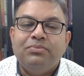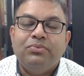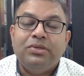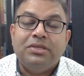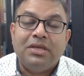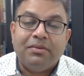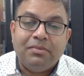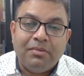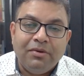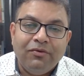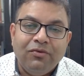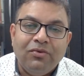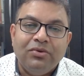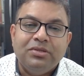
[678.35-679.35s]
precept number
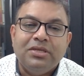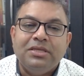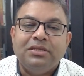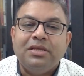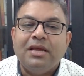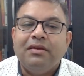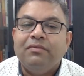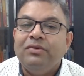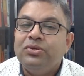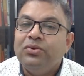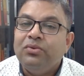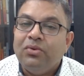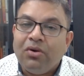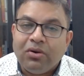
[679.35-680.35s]
4 says that we
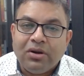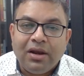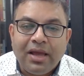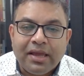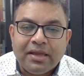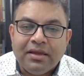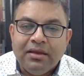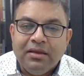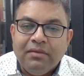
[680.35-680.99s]
should not lie.